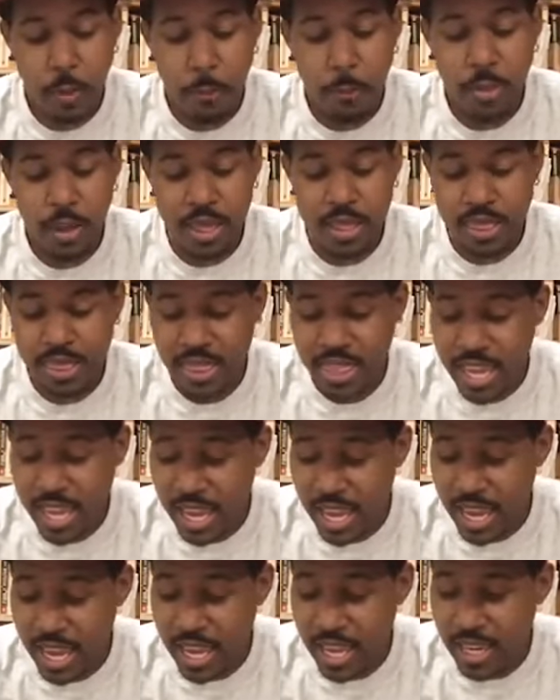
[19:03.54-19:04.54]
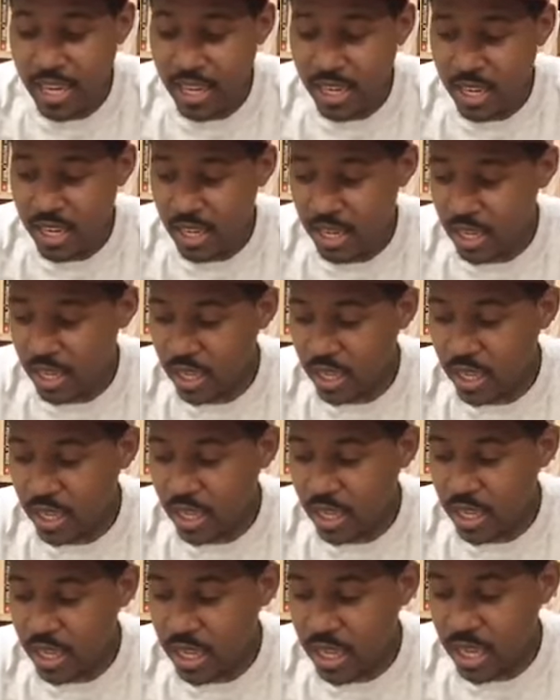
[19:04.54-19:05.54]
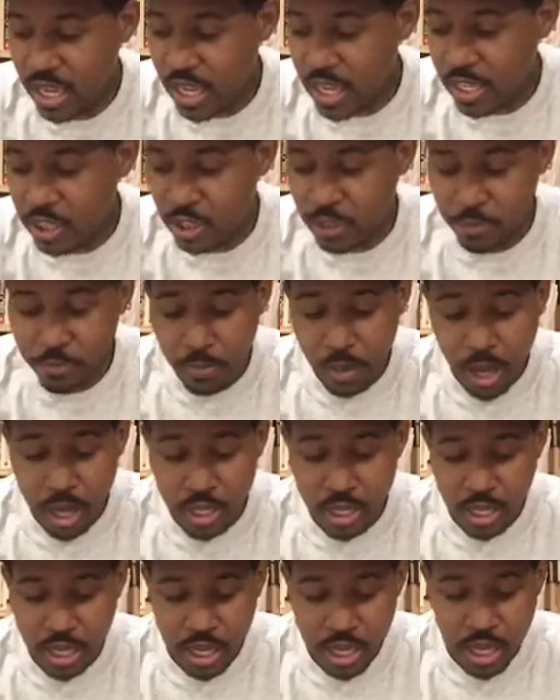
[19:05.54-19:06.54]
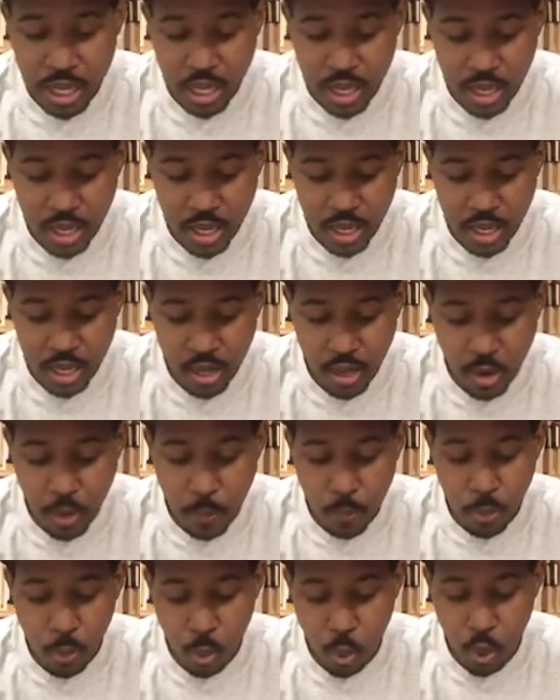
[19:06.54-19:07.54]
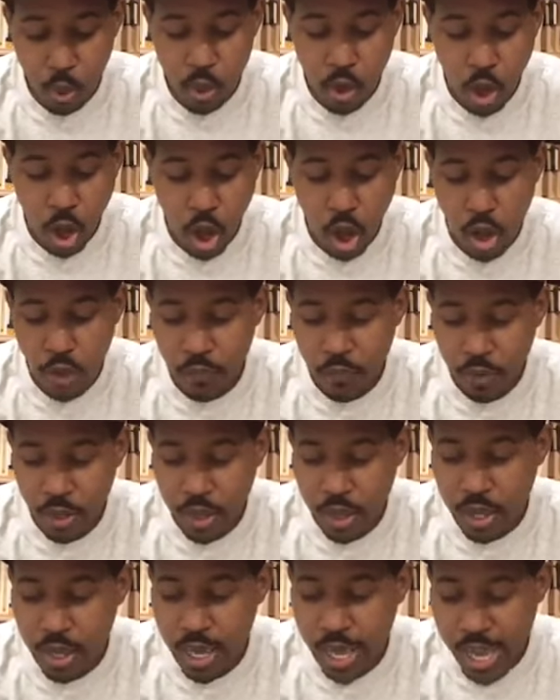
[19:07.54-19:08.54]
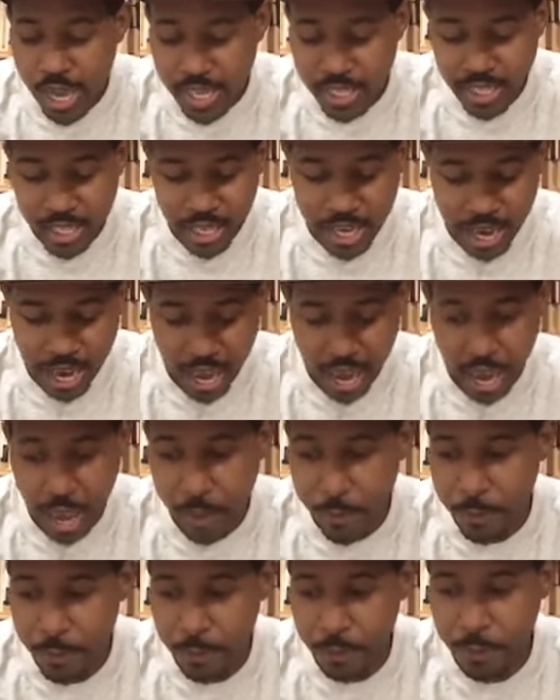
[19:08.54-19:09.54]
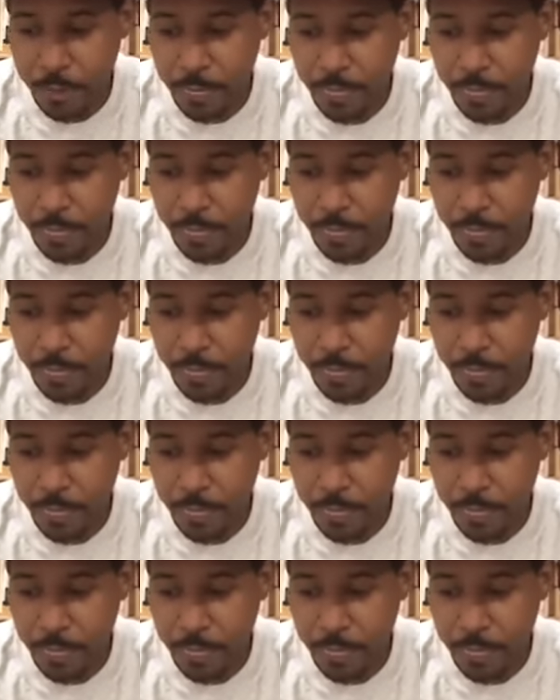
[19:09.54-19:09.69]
But then each monkey pulled off his cap.